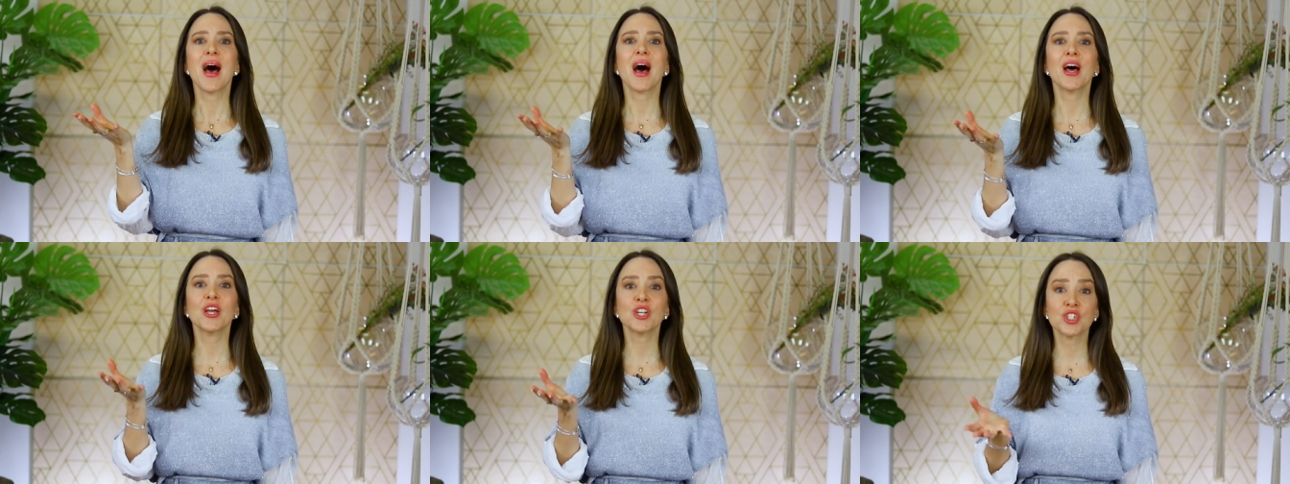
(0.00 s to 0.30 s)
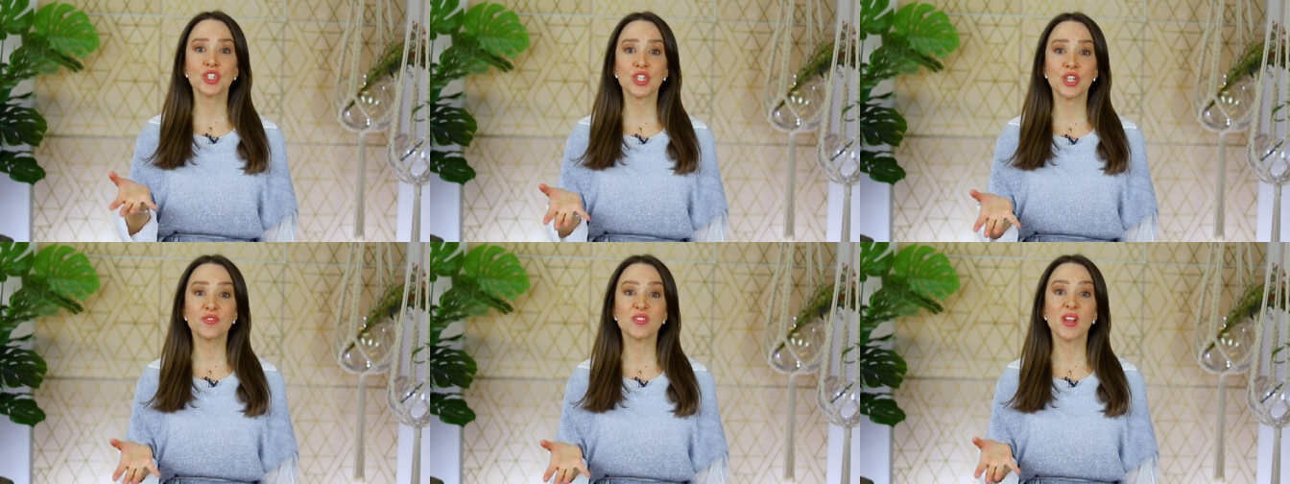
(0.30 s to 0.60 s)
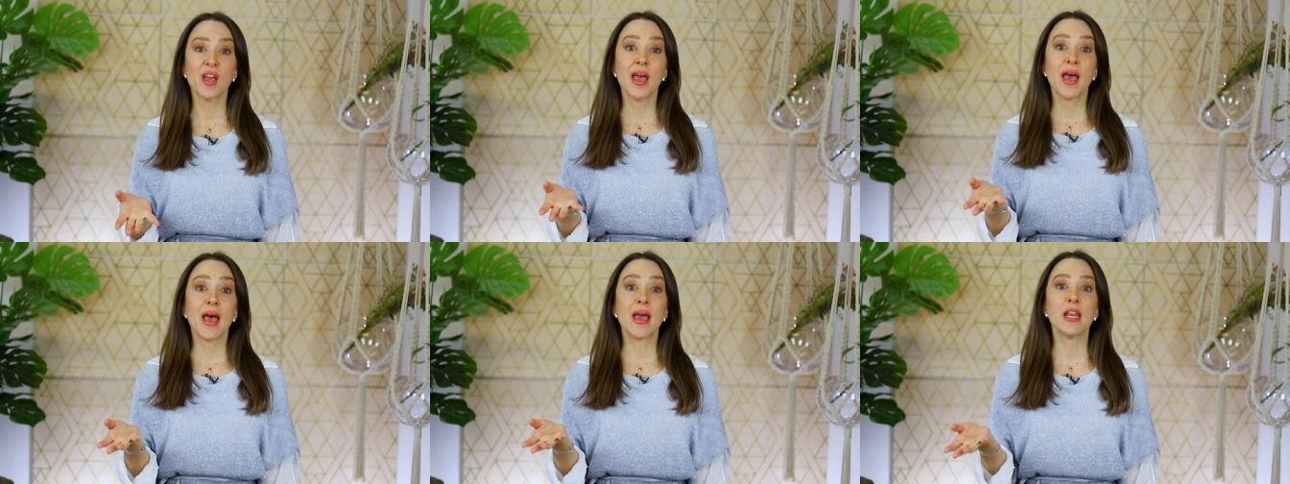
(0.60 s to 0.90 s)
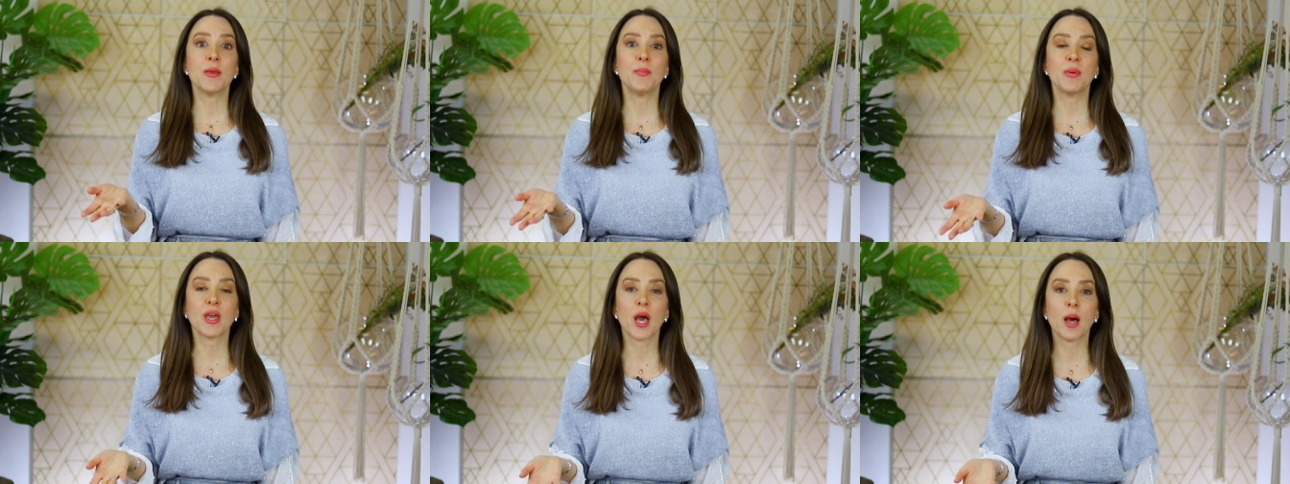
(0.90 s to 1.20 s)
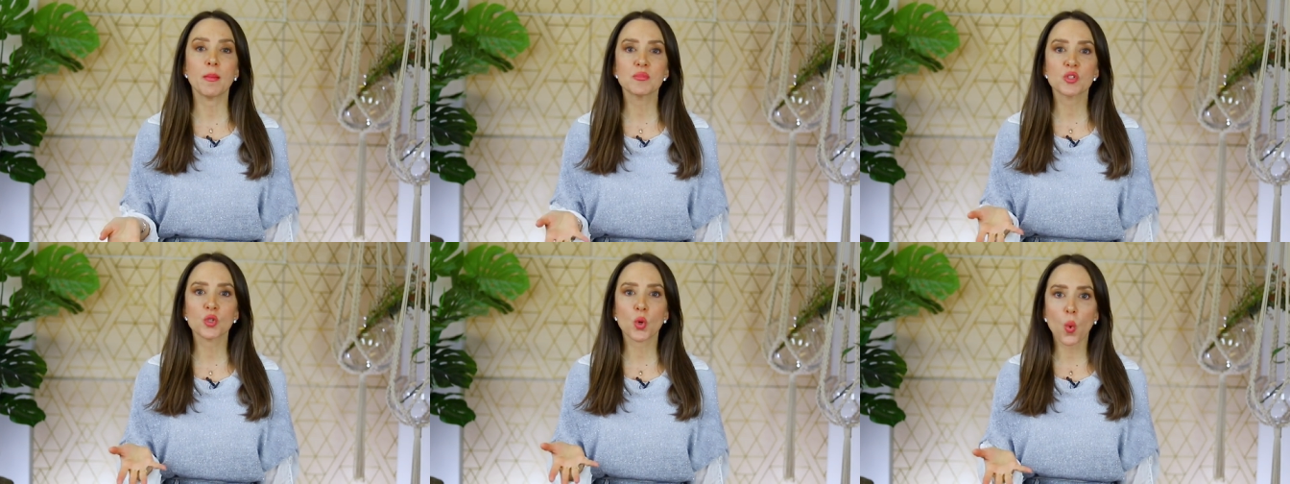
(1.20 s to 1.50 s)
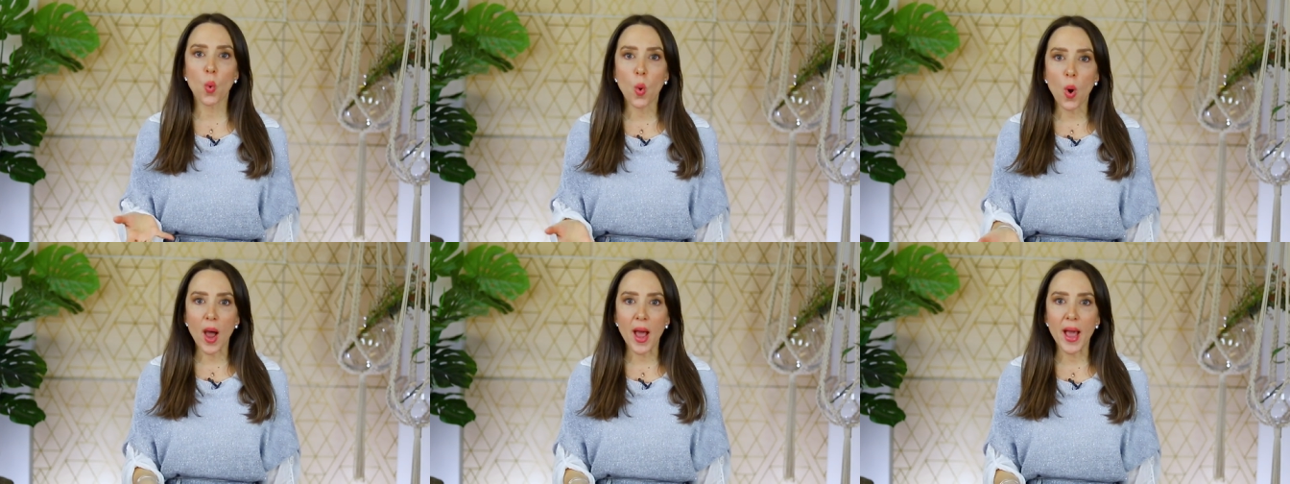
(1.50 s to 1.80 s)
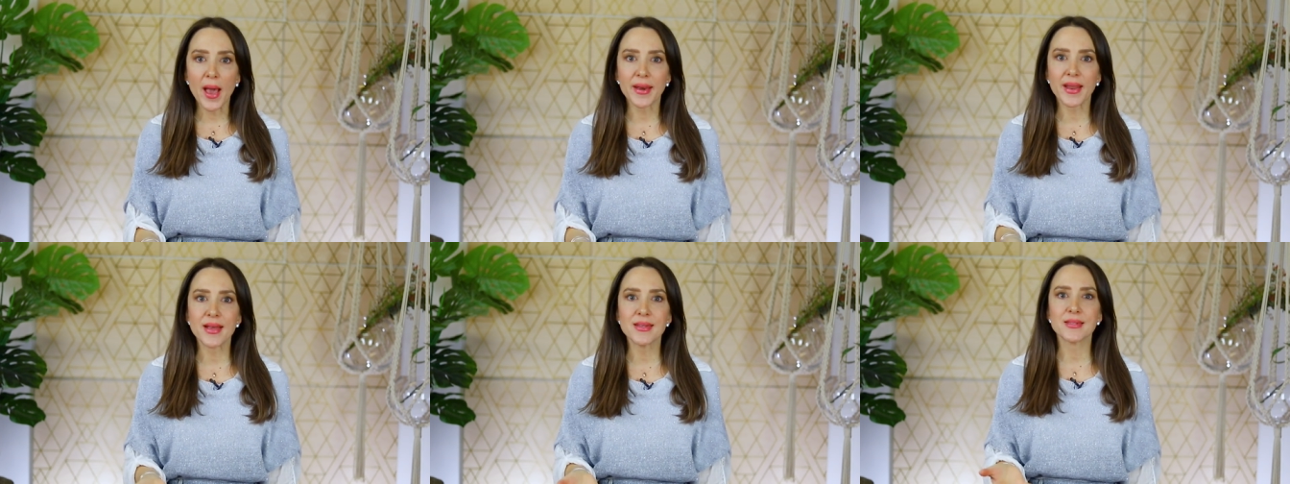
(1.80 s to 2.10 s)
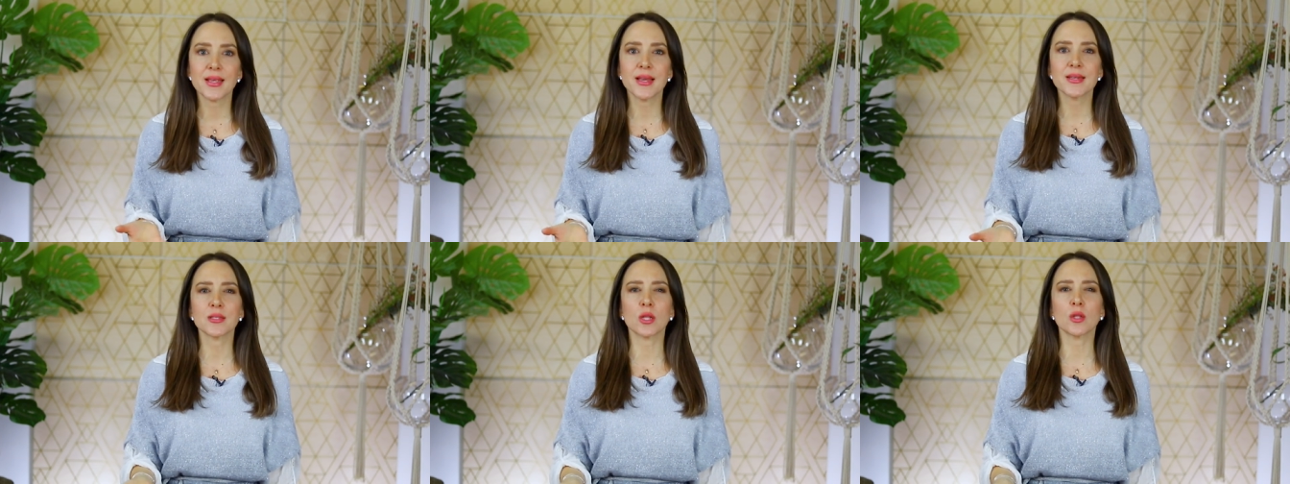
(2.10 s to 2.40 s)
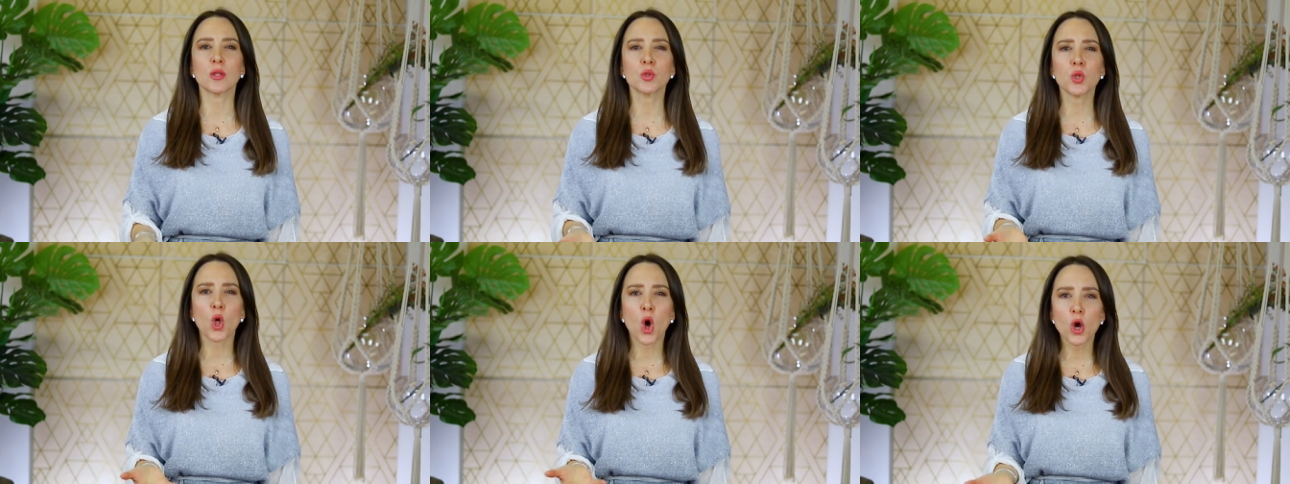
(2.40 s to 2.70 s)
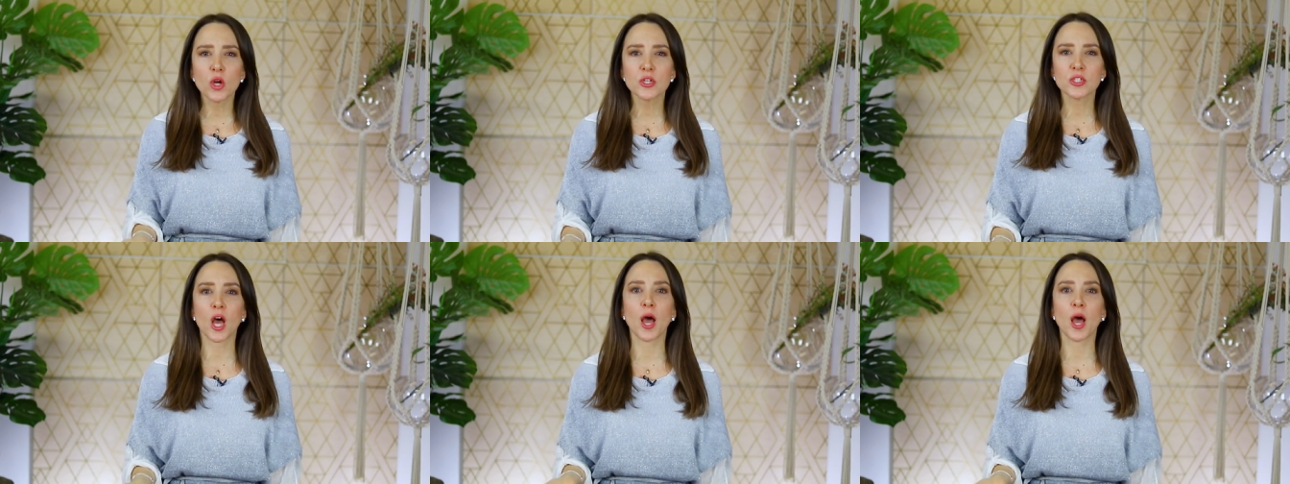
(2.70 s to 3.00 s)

a shift and he becomes quiet and takes a long